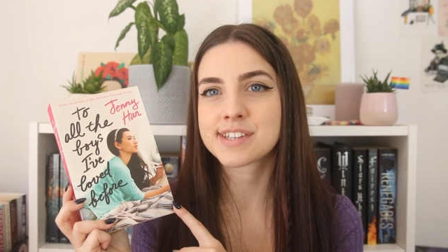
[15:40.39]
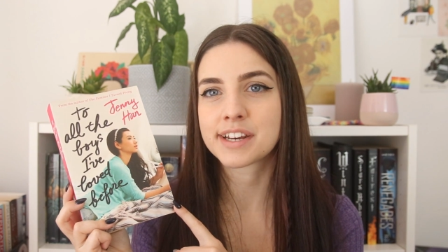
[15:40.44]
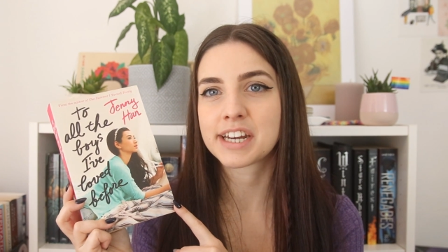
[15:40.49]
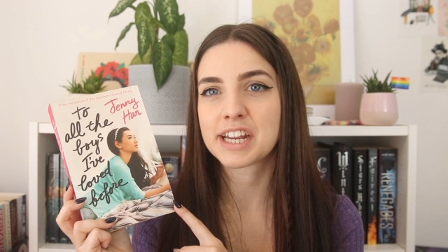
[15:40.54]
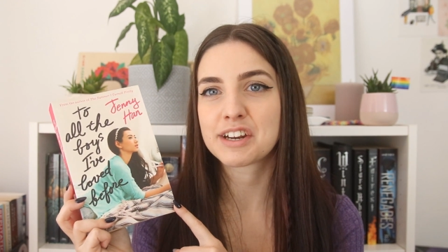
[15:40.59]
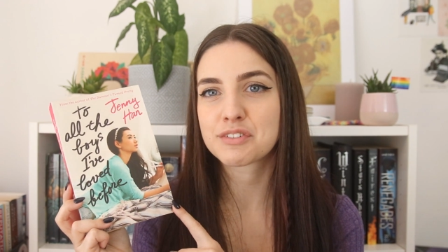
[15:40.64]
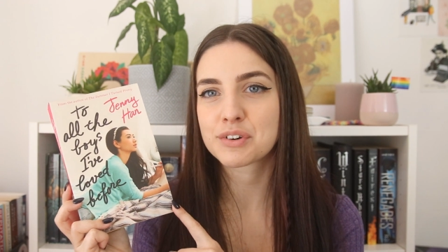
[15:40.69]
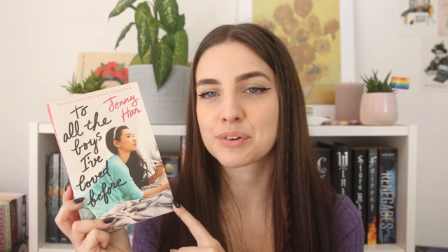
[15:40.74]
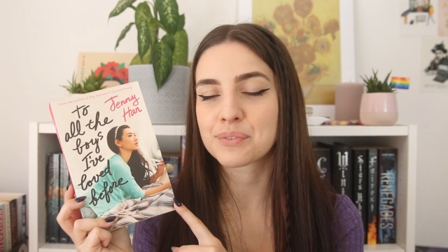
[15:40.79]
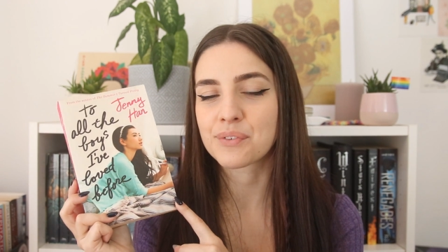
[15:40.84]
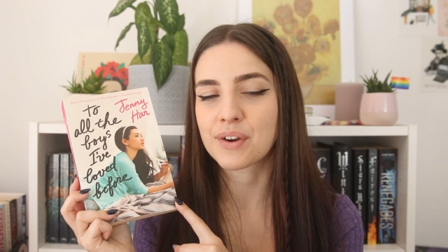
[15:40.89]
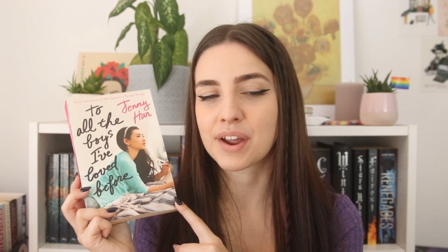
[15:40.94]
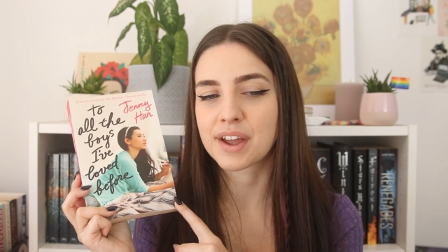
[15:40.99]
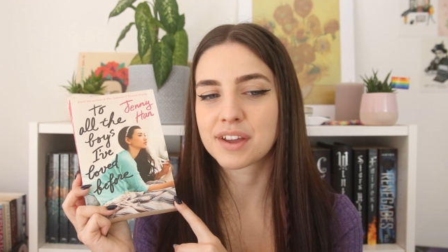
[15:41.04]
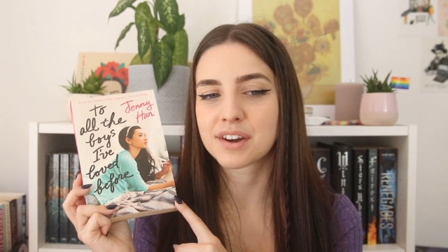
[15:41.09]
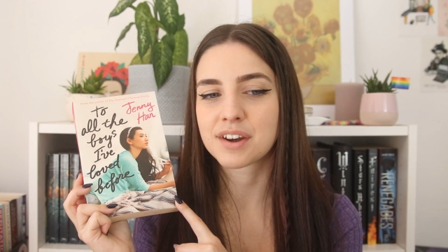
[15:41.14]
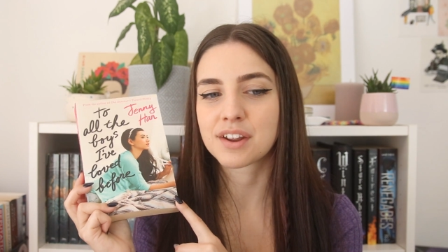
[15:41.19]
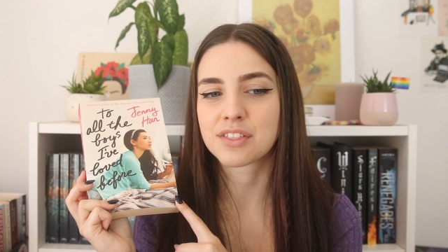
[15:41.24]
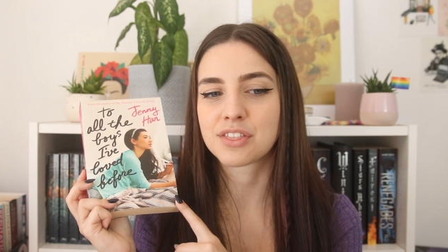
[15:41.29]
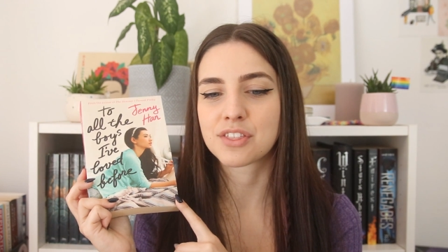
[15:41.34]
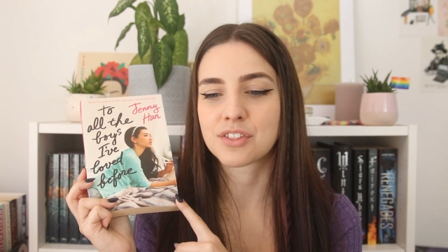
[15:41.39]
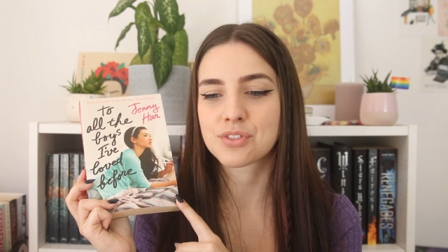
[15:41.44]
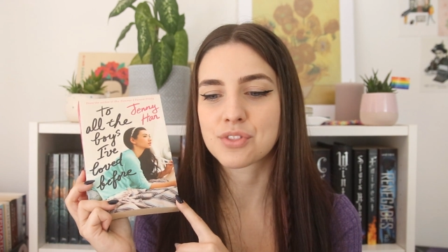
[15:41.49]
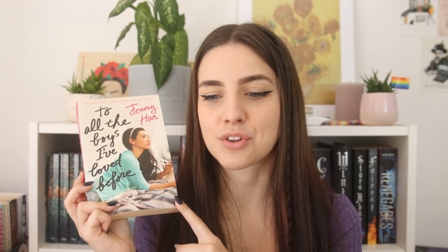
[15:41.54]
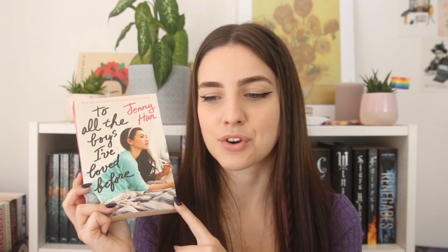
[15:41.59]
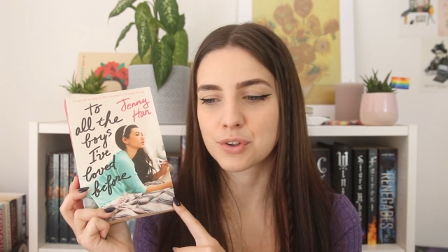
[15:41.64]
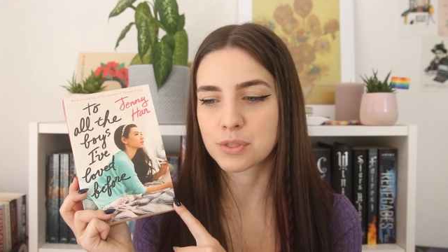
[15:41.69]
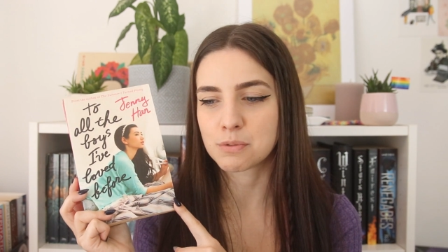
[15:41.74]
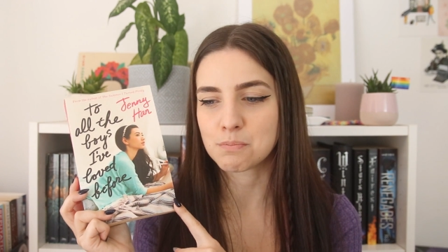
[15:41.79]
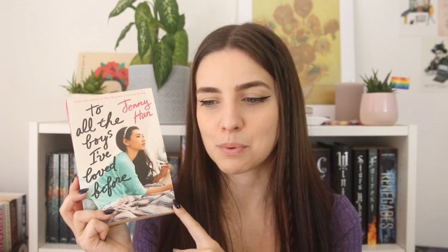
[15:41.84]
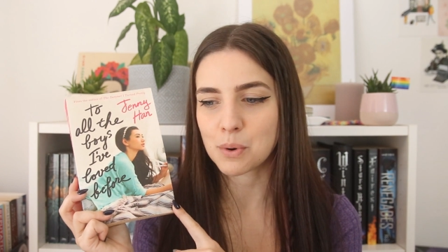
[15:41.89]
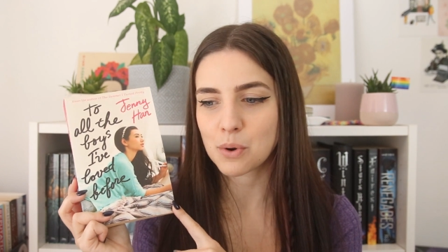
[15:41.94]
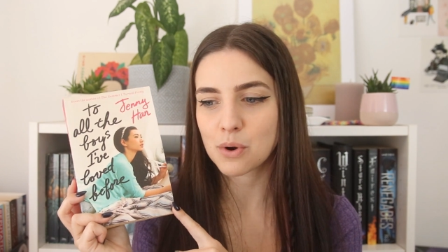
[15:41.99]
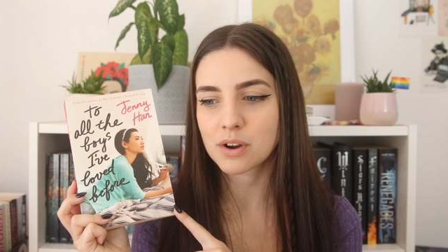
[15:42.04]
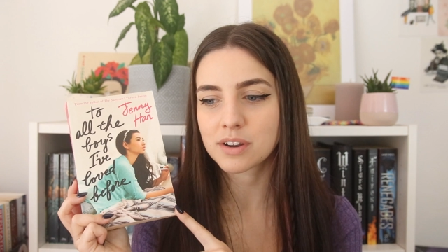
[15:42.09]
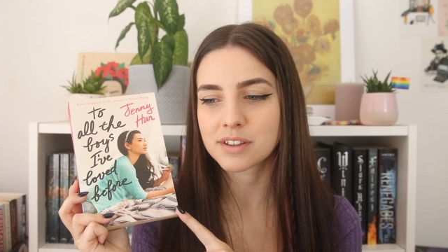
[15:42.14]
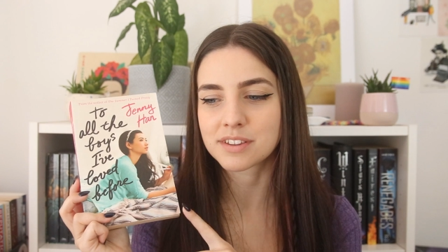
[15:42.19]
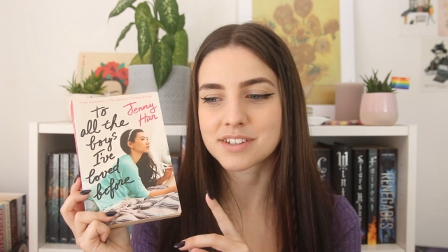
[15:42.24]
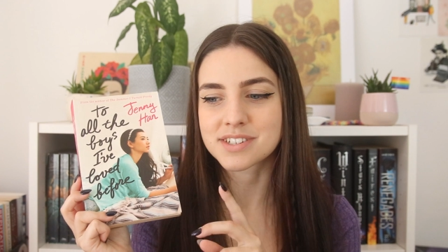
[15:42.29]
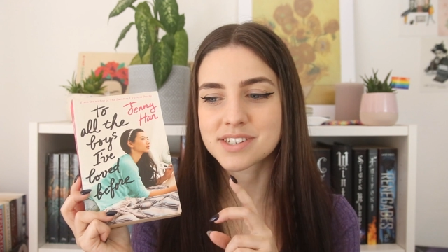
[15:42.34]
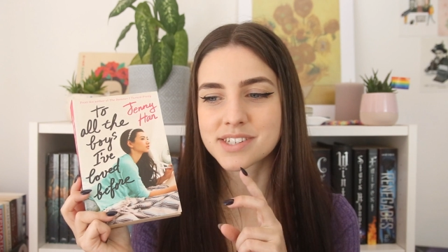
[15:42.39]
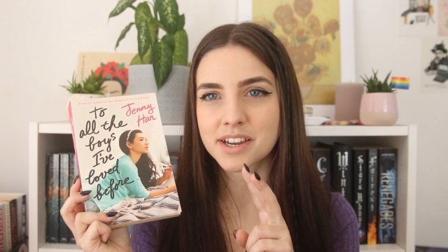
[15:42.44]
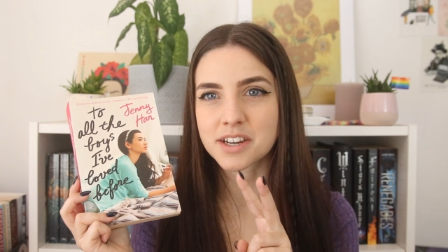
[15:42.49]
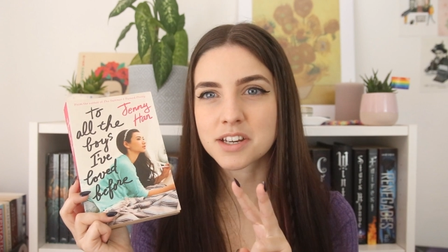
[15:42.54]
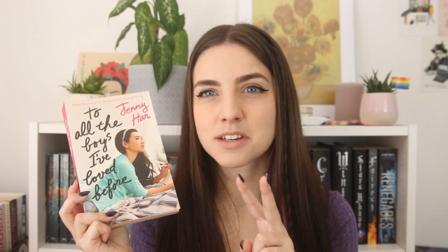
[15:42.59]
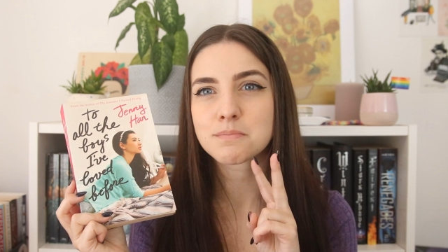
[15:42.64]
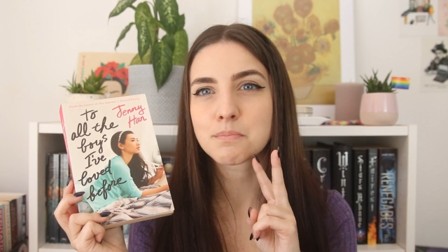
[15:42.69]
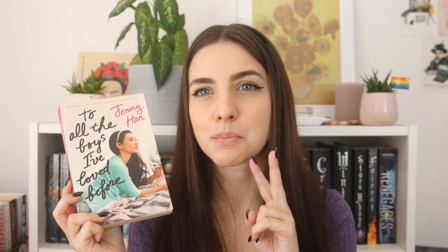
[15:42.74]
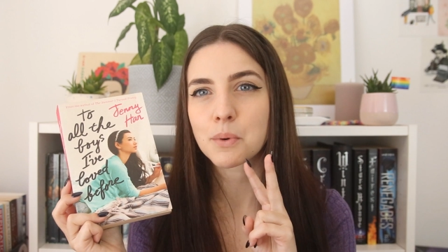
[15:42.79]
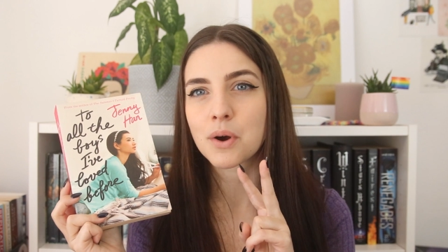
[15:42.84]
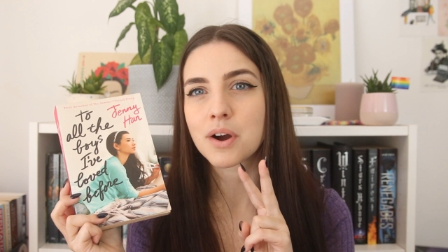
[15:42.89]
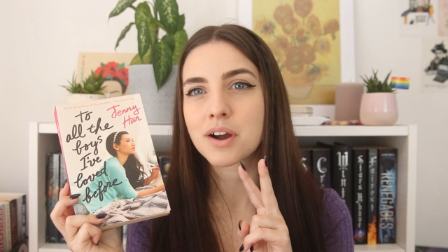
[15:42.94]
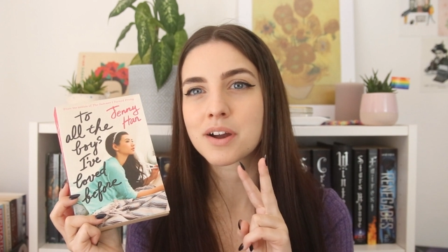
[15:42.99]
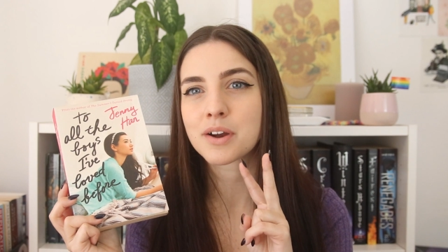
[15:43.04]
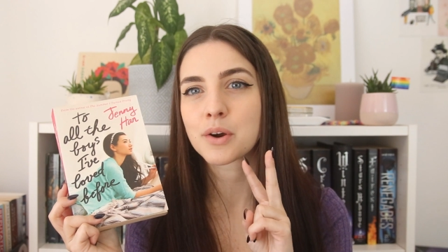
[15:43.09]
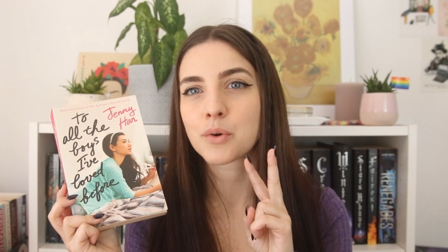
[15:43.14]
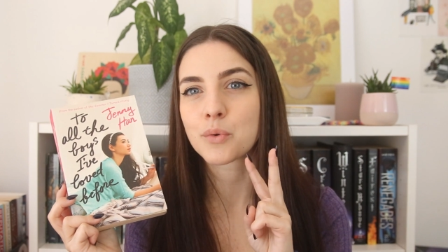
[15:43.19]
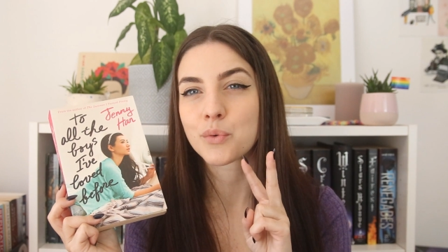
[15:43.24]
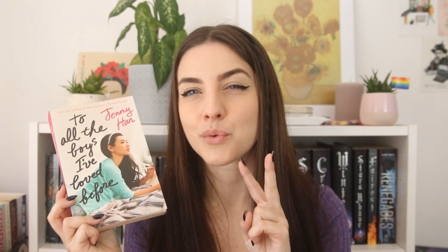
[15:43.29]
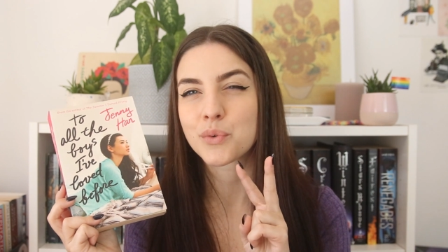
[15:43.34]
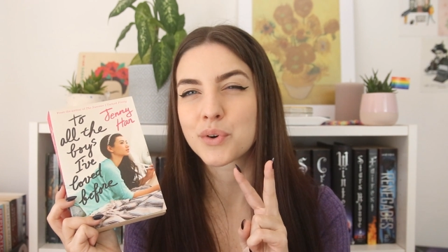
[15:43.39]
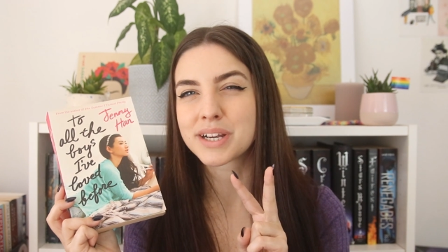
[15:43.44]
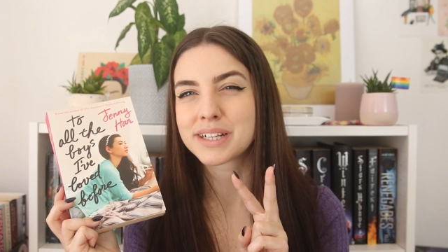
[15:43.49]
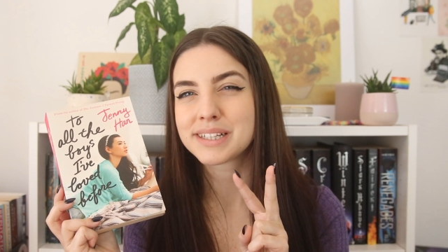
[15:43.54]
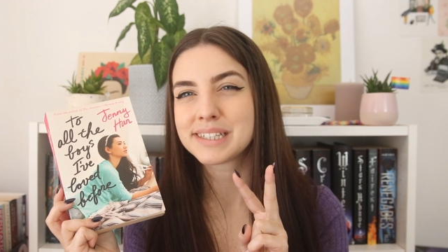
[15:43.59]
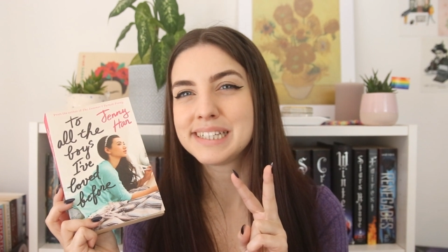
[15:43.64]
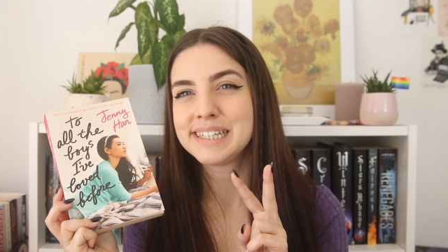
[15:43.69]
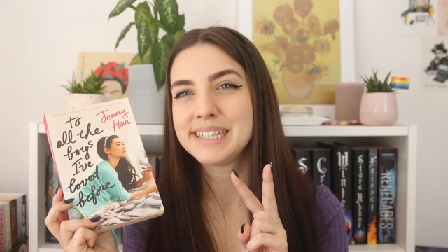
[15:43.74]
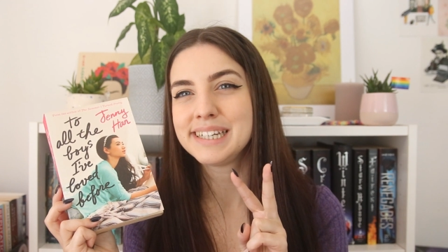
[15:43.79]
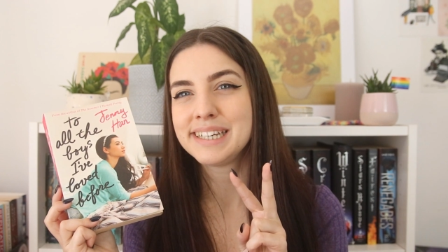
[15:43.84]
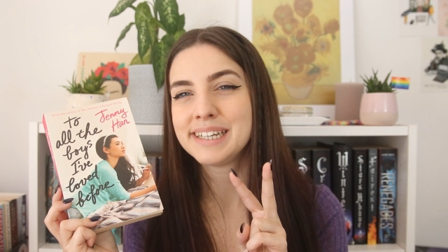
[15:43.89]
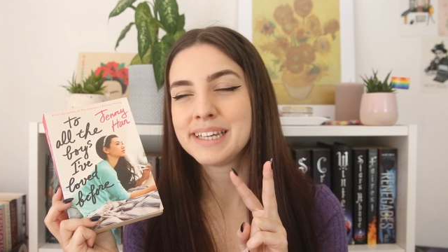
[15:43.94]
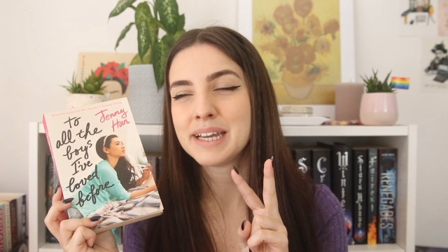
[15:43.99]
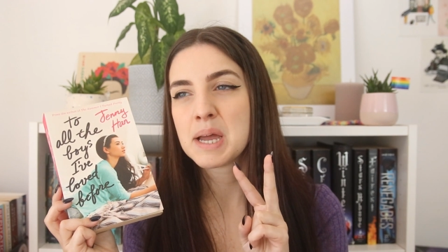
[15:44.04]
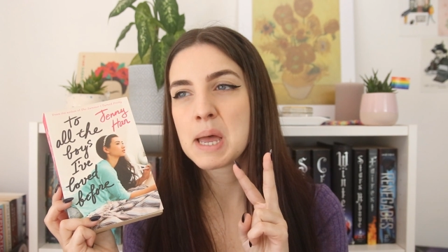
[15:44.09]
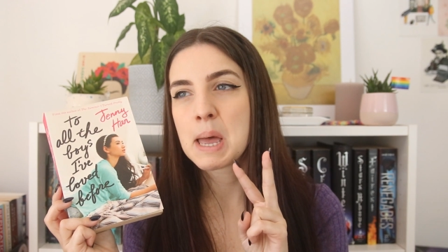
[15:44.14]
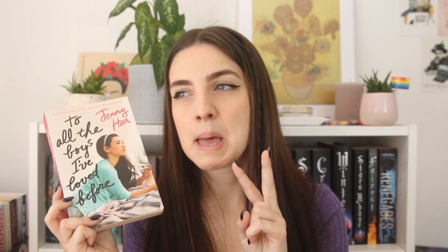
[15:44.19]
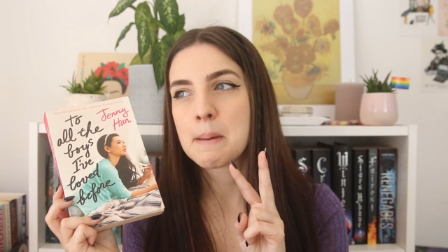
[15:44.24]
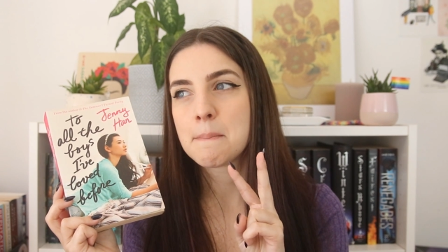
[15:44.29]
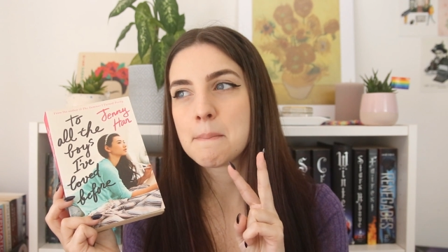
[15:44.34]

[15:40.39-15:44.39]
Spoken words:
I never read the third book. The second book really